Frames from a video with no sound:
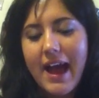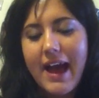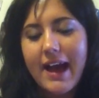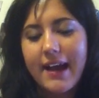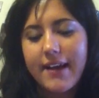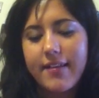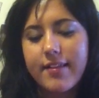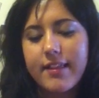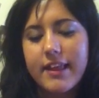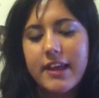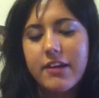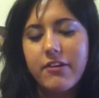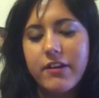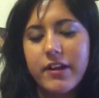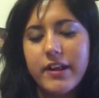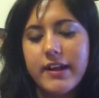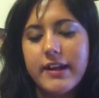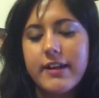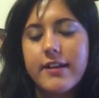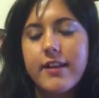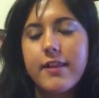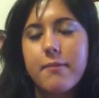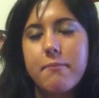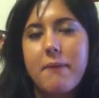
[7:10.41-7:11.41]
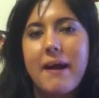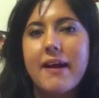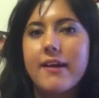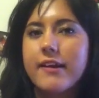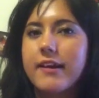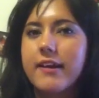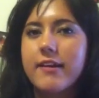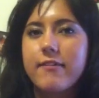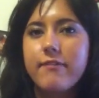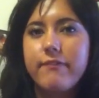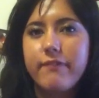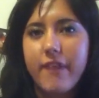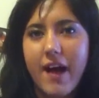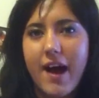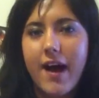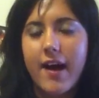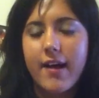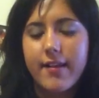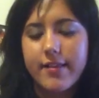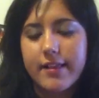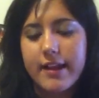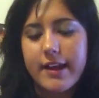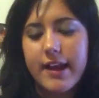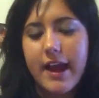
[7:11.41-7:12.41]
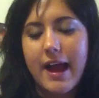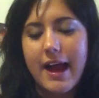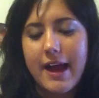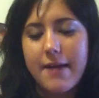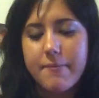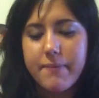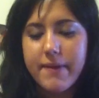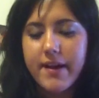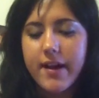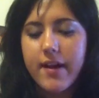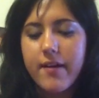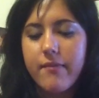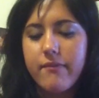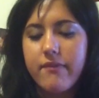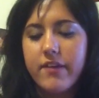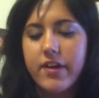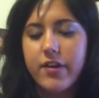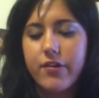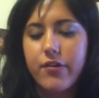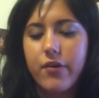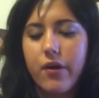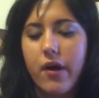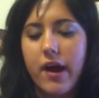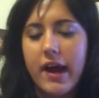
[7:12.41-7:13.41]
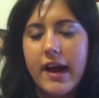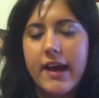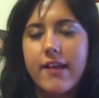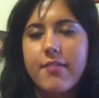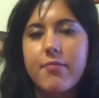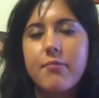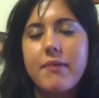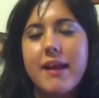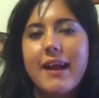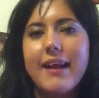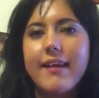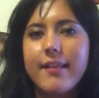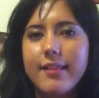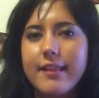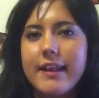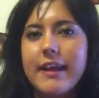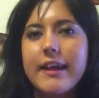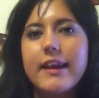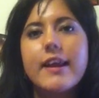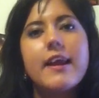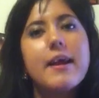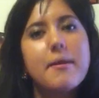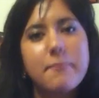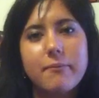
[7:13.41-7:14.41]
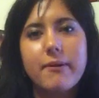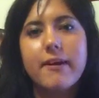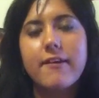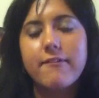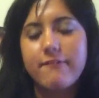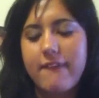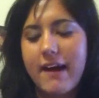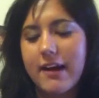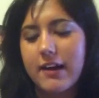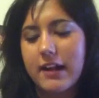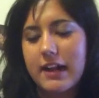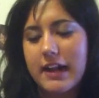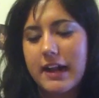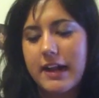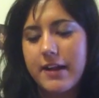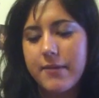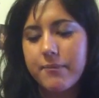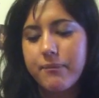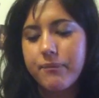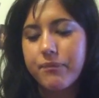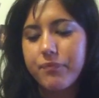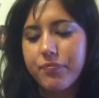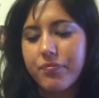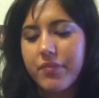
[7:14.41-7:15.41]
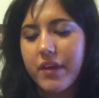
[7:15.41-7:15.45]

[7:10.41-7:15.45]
I secretly inspect her flaws, and I become victorious when I see an imperfection.